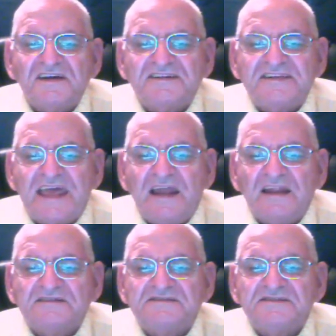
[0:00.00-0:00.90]

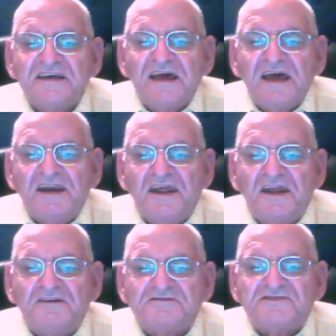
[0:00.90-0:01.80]
talents, and
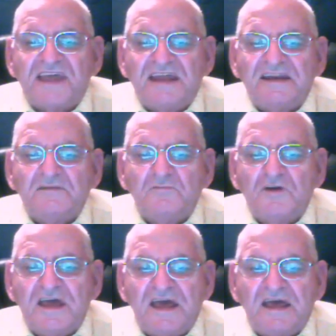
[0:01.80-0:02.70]
understanding
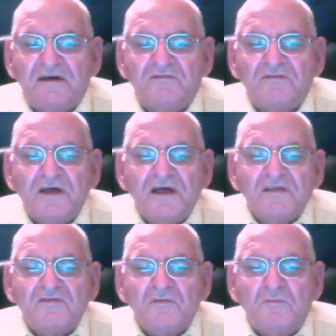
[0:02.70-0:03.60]
we have,
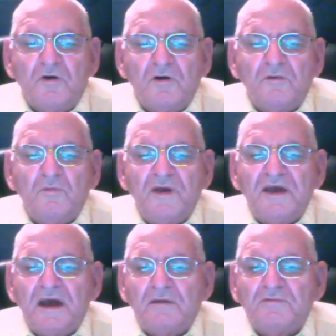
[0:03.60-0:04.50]
the more we
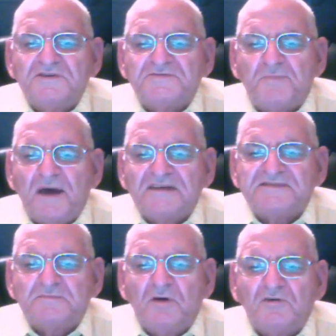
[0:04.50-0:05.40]
are
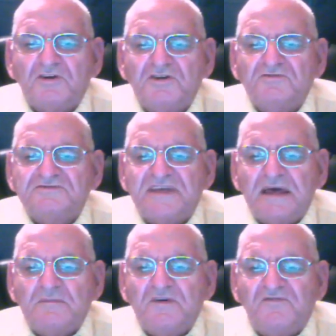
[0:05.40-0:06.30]
responsible to use
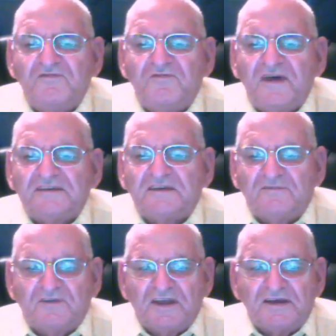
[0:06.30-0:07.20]
them
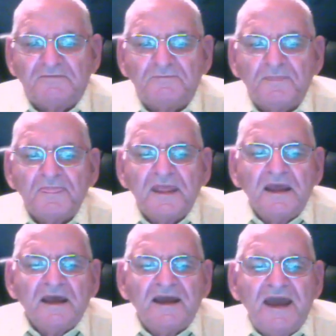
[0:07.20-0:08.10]
effectively.
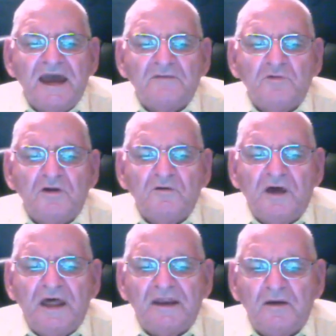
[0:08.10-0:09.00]
God will
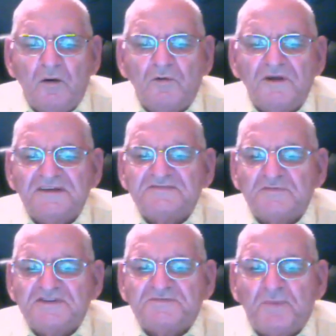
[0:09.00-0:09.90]
not hold us
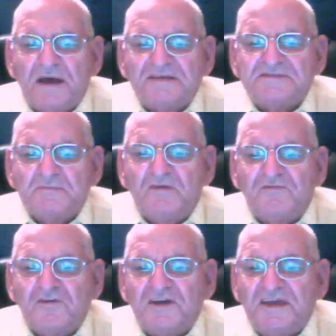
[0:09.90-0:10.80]
responsible
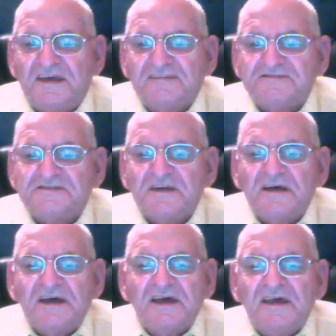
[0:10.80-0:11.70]
for gifts
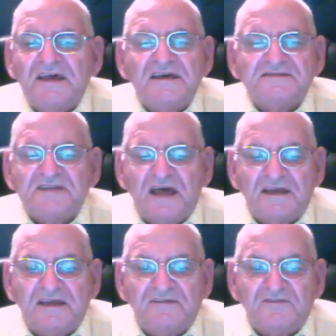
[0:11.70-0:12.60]
he has
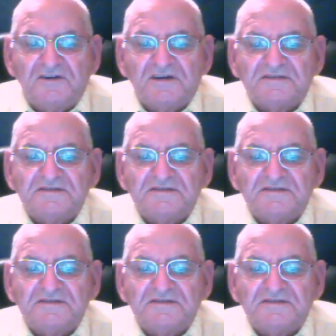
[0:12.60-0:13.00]
not given us.